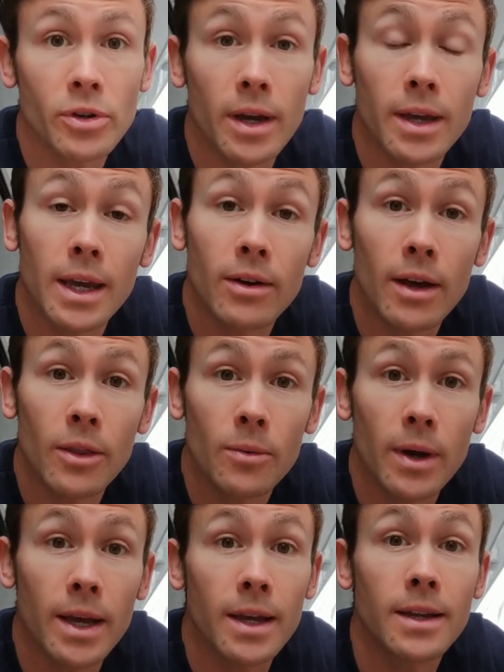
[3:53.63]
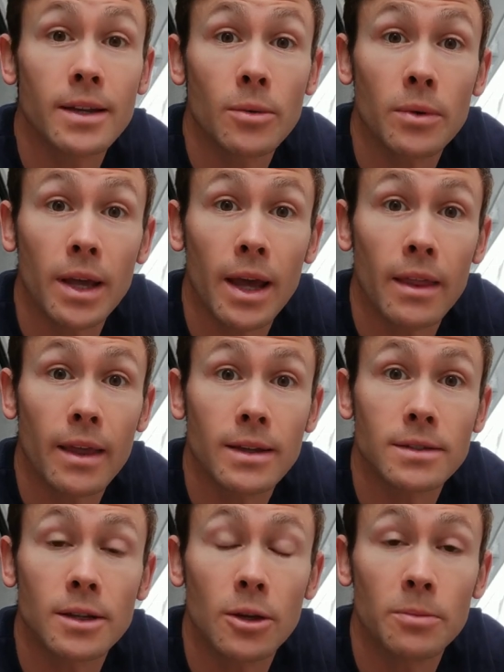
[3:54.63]
drying gear out of the way. Don't want to get
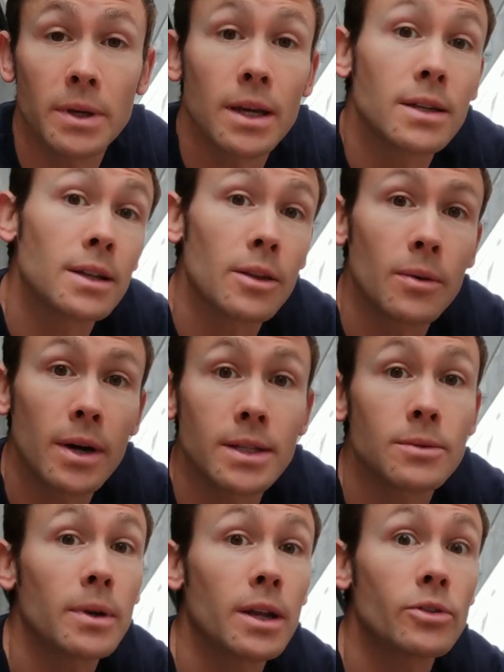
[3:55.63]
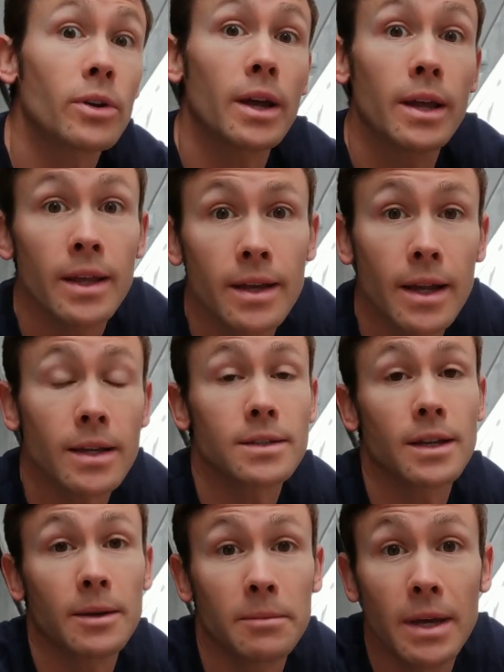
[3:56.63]
that soapy because otherwise when I dry next
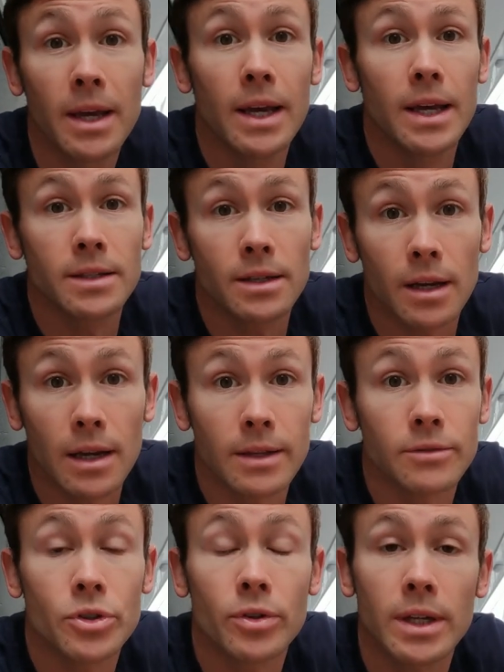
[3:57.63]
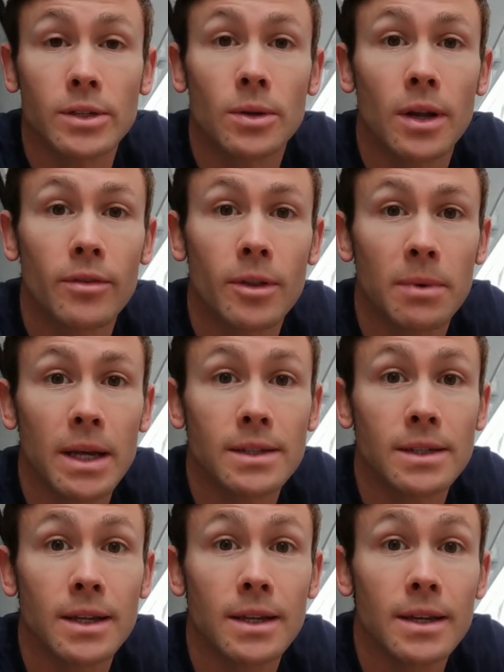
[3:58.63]
time it's going to leave streaks all over the
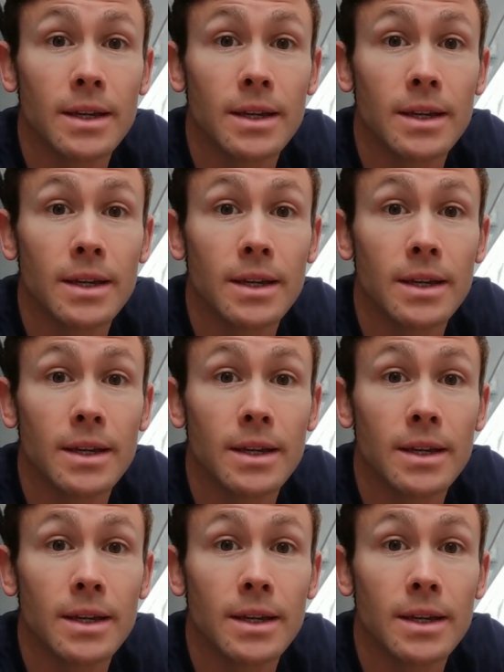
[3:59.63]
place.